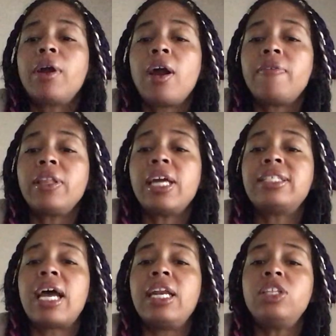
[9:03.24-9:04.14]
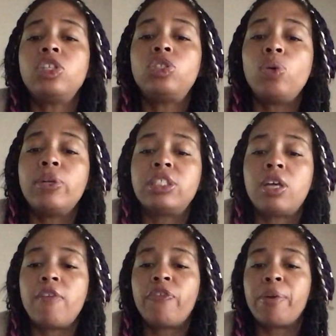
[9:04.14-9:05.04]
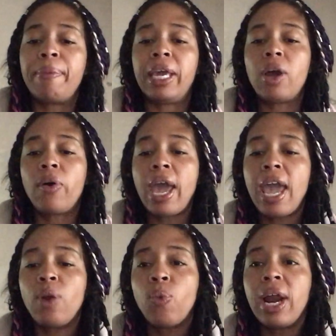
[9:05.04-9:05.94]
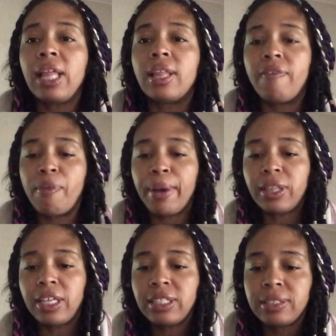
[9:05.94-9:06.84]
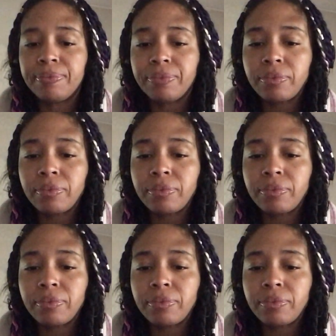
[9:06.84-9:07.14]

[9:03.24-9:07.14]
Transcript: recovering things. I need to do what's good for me, okay? And what I love about this,